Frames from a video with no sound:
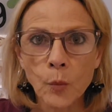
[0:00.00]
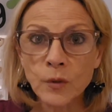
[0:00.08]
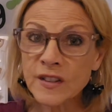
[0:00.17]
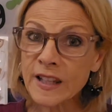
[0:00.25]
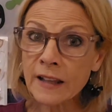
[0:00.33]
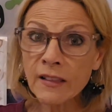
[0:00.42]

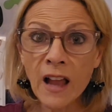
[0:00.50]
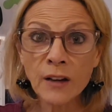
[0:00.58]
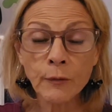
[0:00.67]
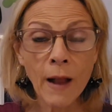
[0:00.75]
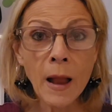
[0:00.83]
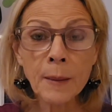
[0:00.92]
We'll see a
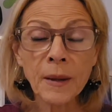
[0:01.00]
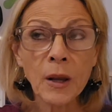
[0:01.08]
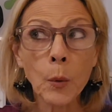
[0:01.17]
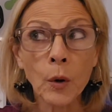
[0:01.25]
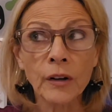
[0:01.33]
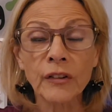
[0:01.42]
lot of
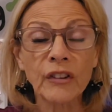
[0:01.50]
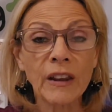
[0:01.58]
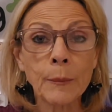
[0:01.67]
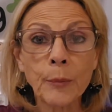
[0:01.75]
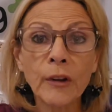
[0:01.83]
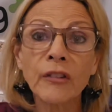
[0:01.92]
rhyming words
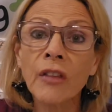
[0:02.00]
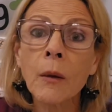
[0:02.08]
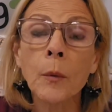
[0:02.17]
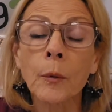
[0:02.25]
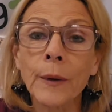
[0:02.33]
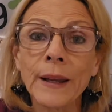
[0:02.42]
in books
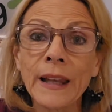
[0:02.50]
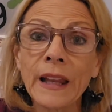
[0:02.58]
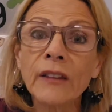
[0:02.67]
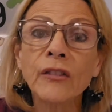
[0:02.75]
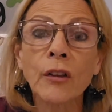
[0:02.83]
that we're reading,